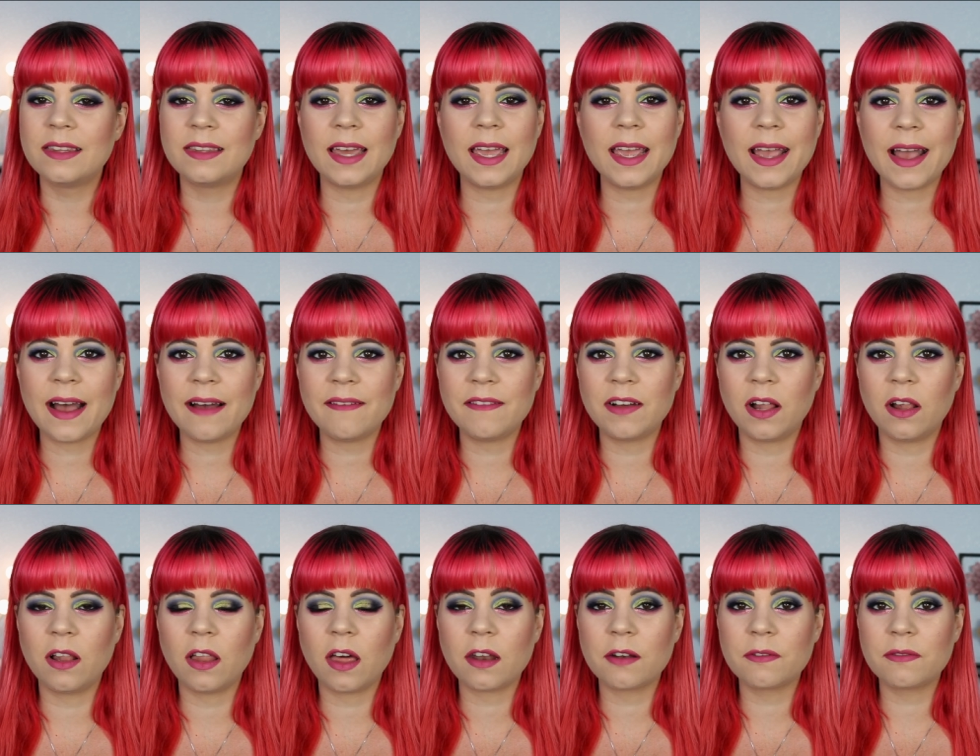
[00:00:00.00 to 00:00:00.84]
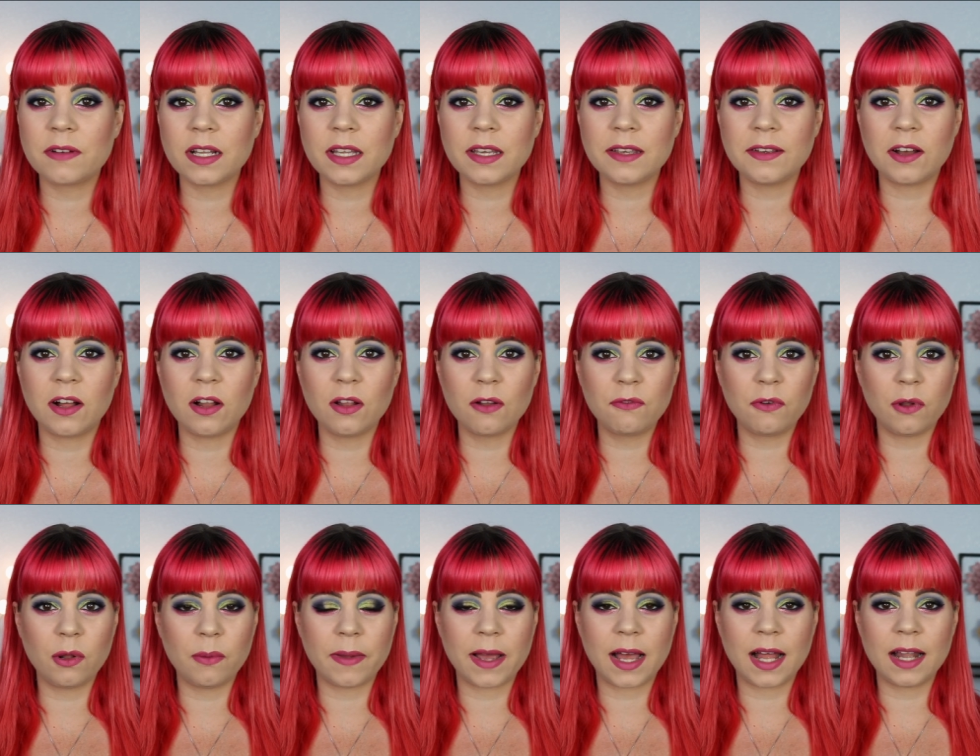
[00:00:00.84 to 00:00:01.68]
they have a lot of really
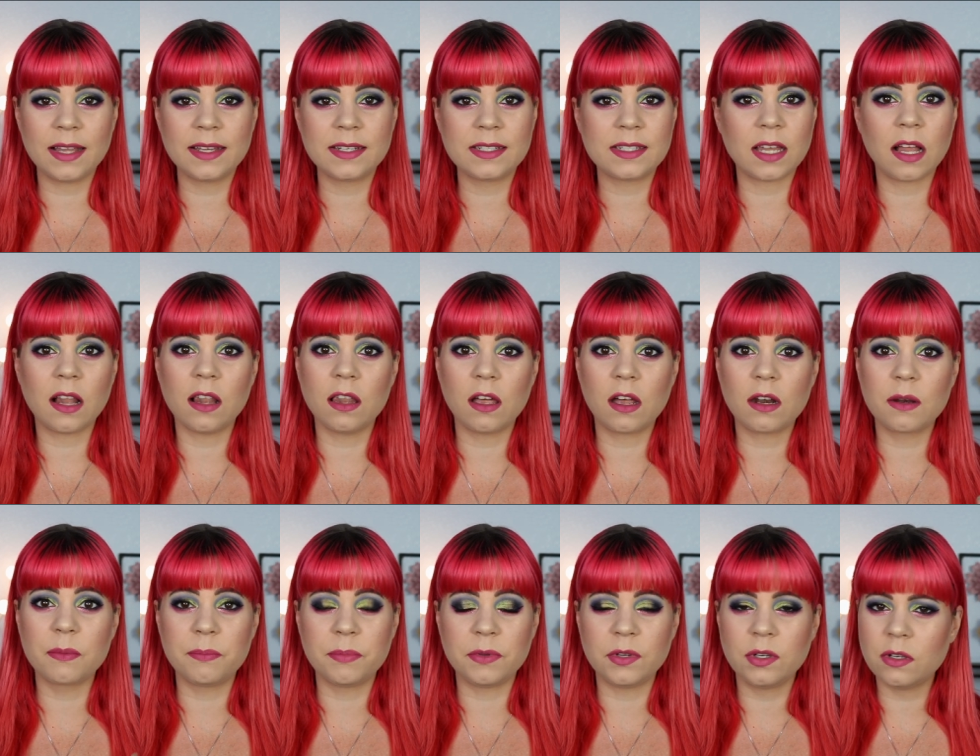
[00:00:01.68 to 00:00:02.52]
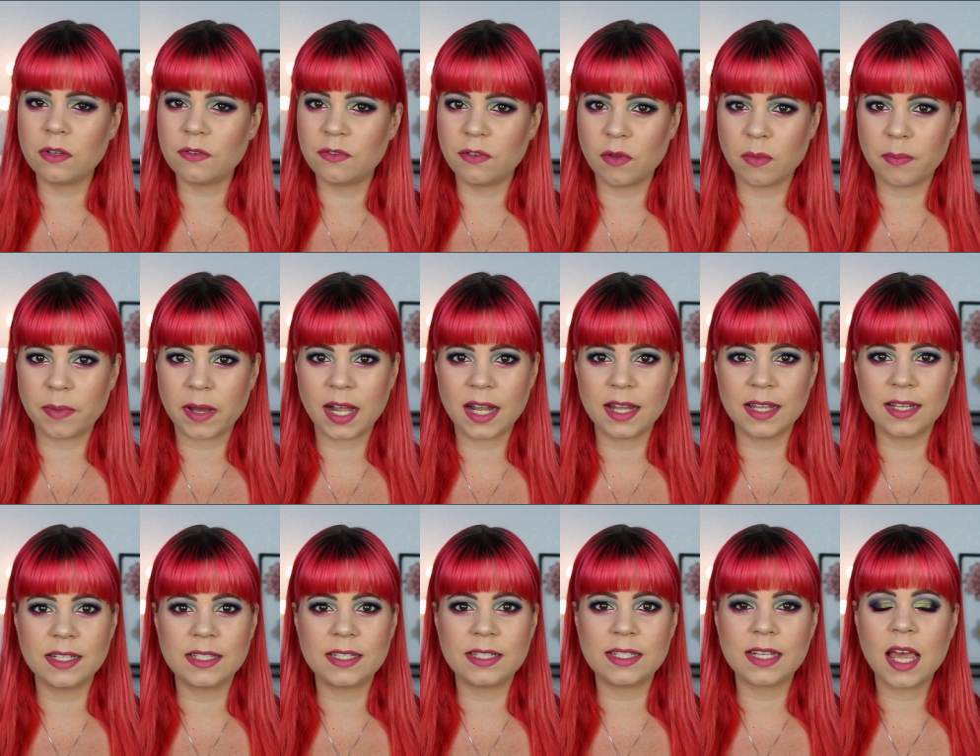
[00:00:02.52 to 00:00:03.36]
colorful palettes, a lot of beautiful
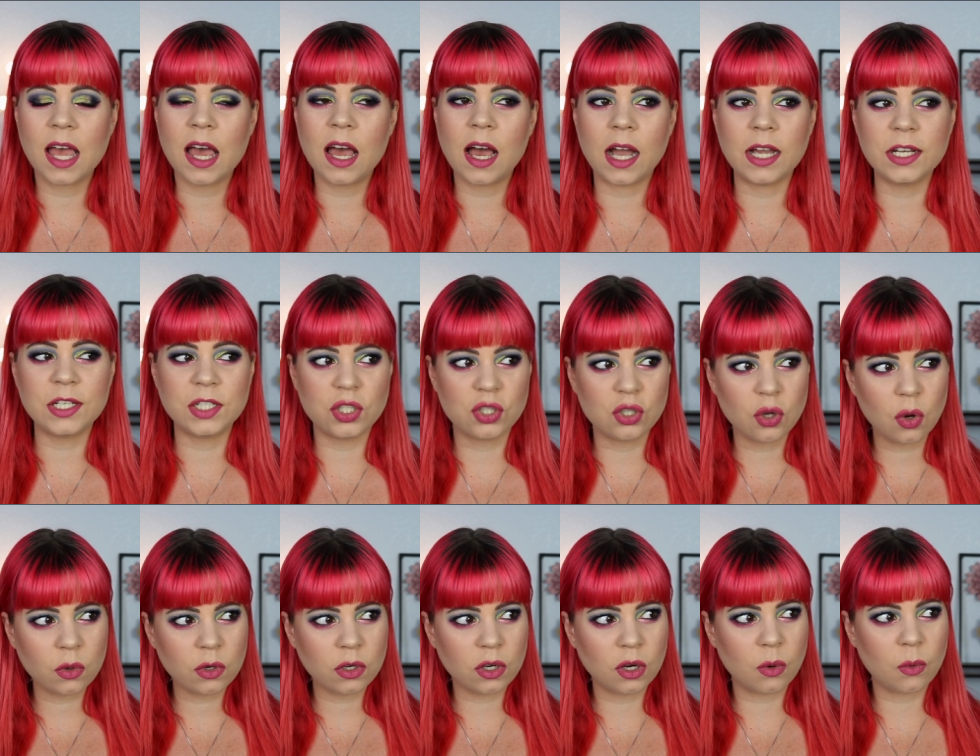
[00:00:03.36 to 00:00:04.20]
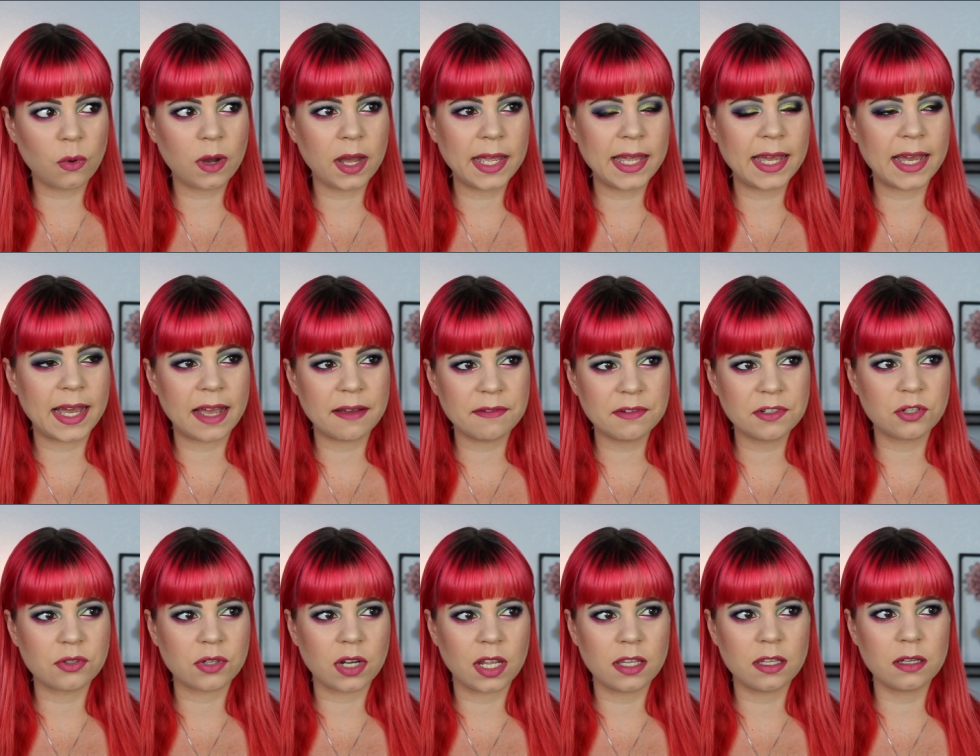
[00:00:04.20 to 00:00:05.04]
palettes. I don't know why I
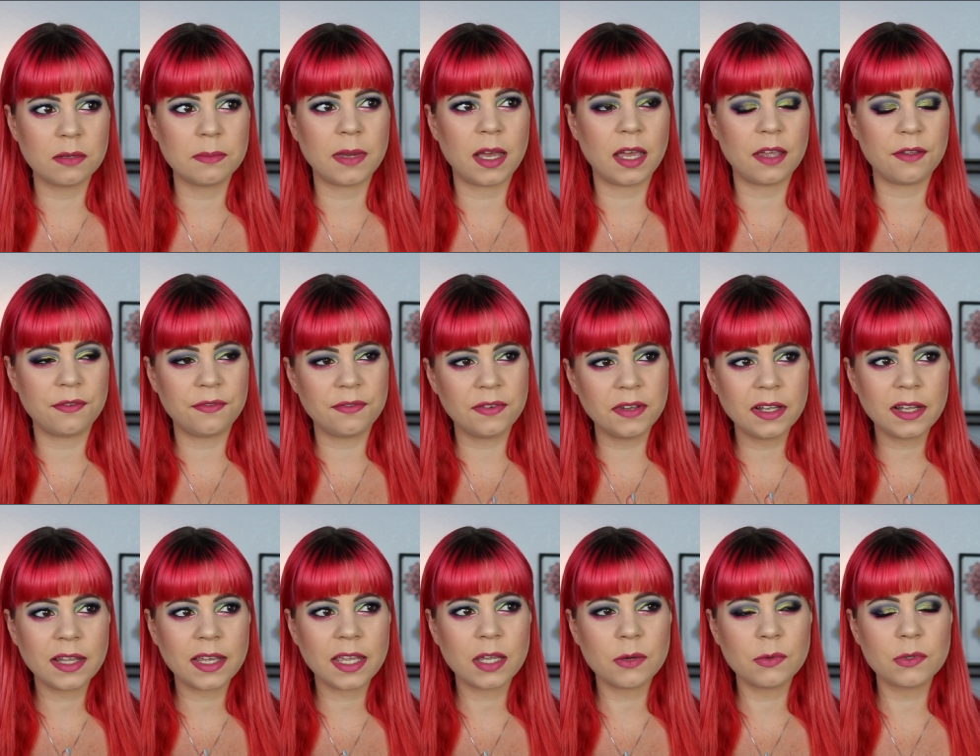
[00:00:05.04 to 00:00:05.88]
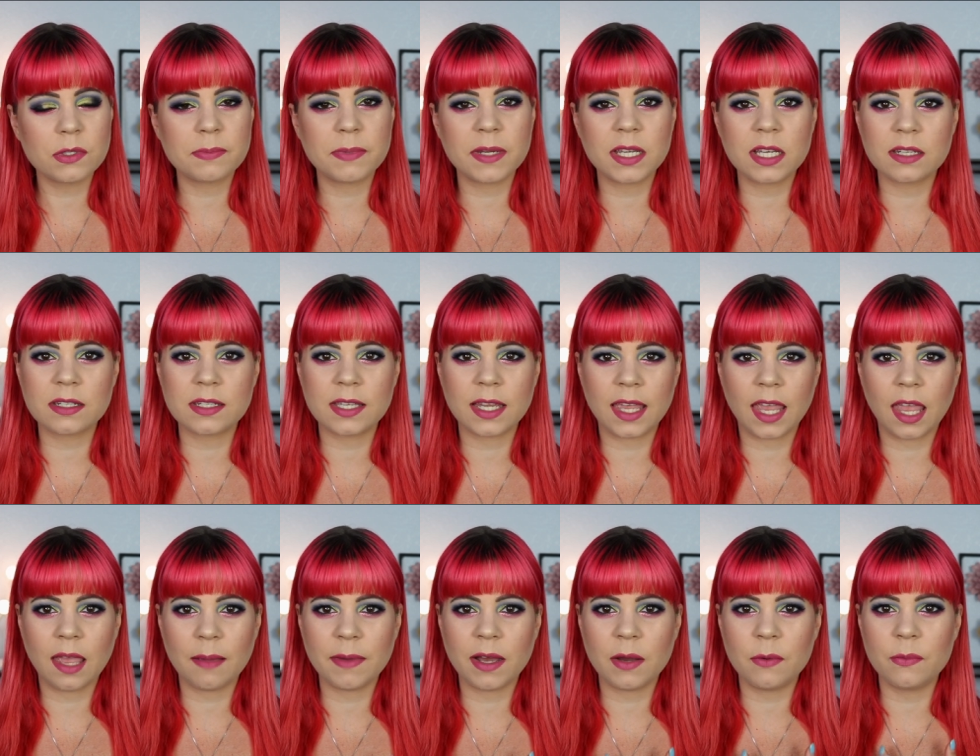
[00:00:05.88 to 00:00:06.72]
haven't tried them. I feel like it was because they
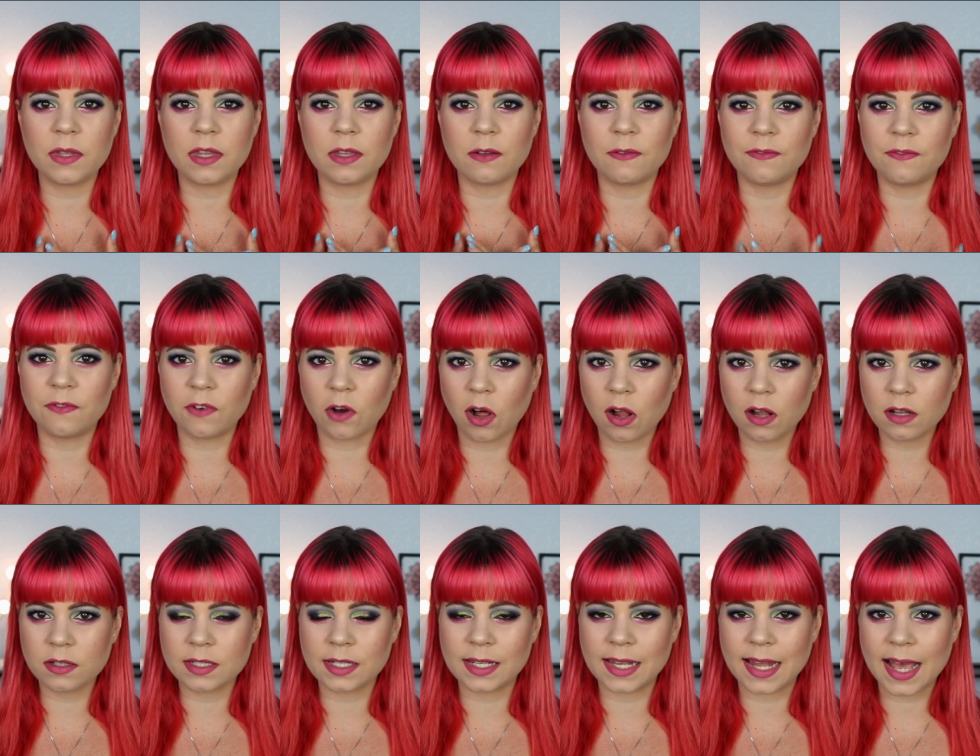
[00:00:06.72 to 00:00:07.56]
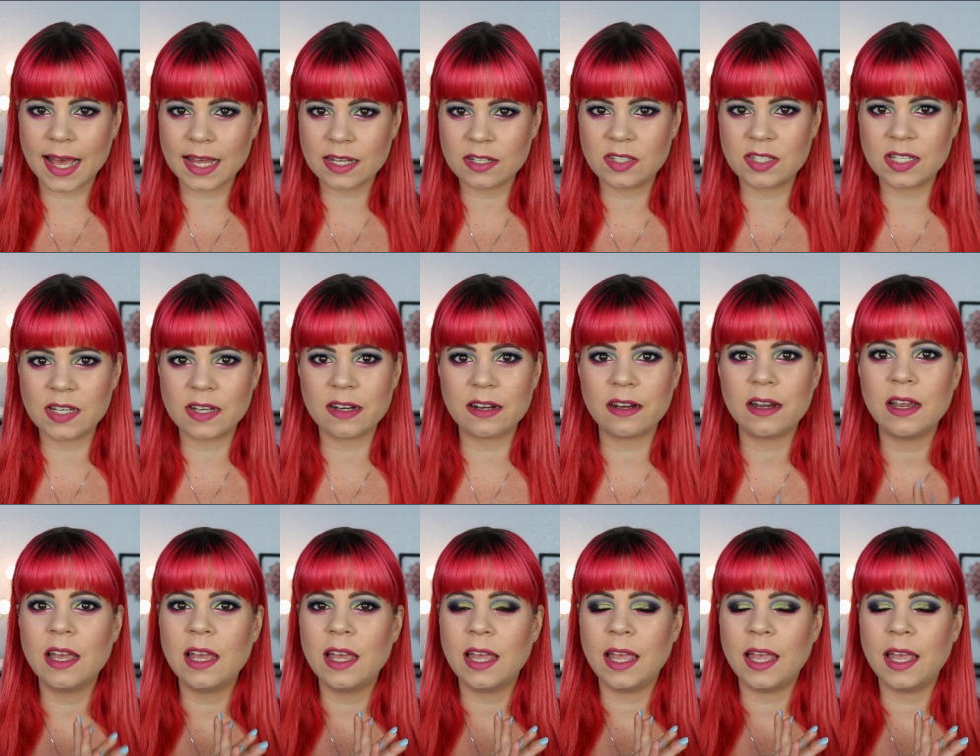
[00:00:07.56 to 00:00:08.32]
came out with the Vault last year